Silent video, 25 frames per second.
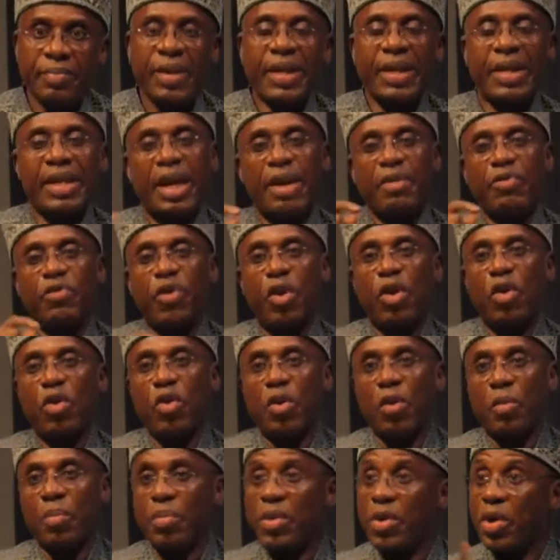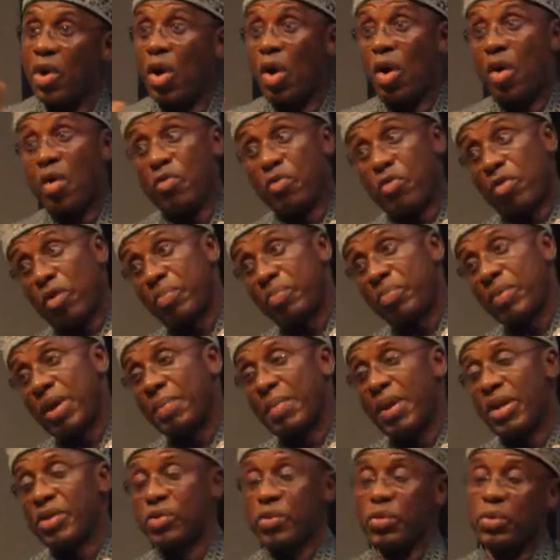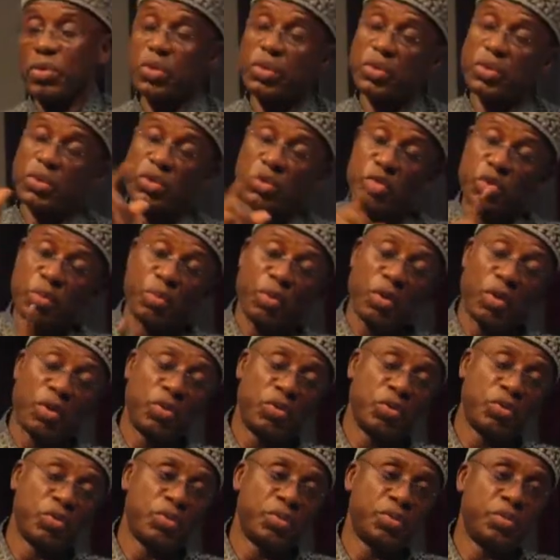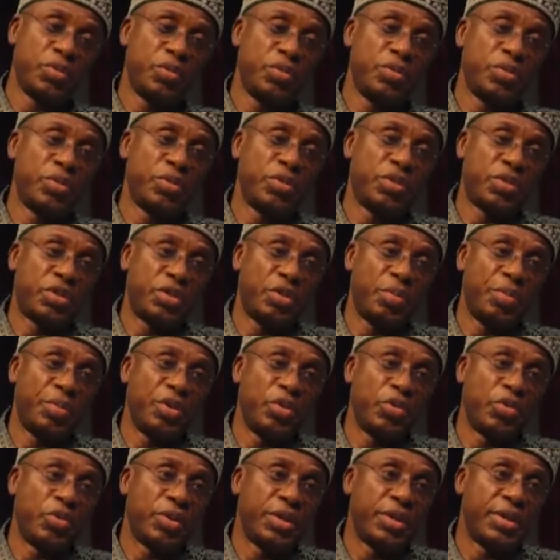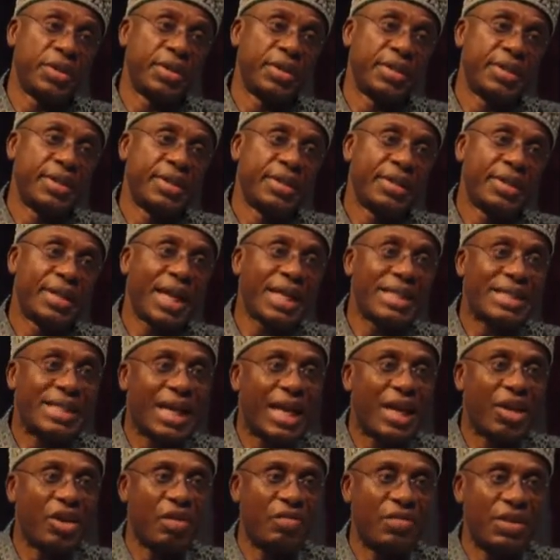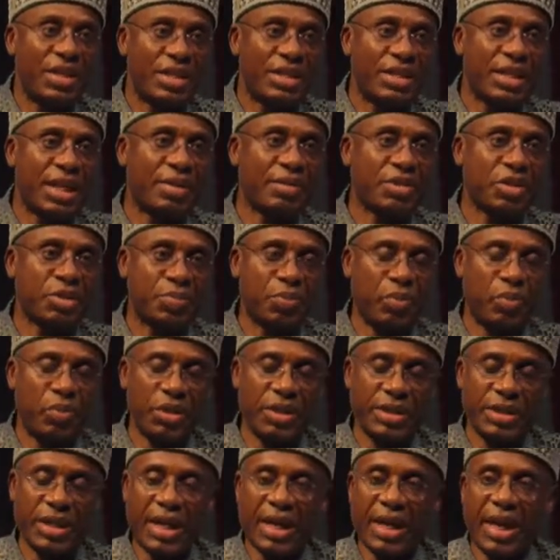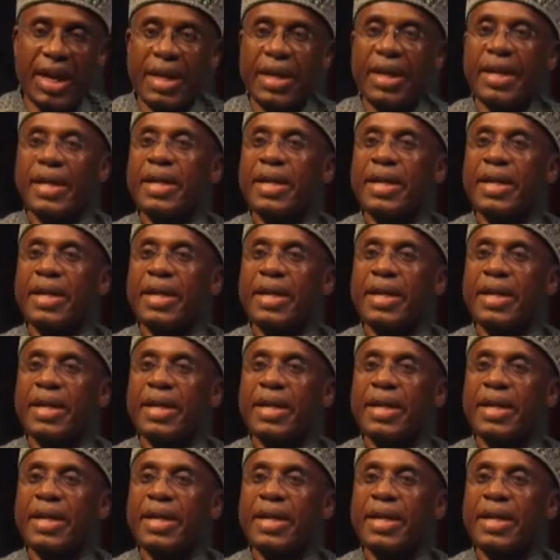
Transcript: then from Gombe or from Damaturu to Borno, which is to Maiduguri. That's the end of the eastern line.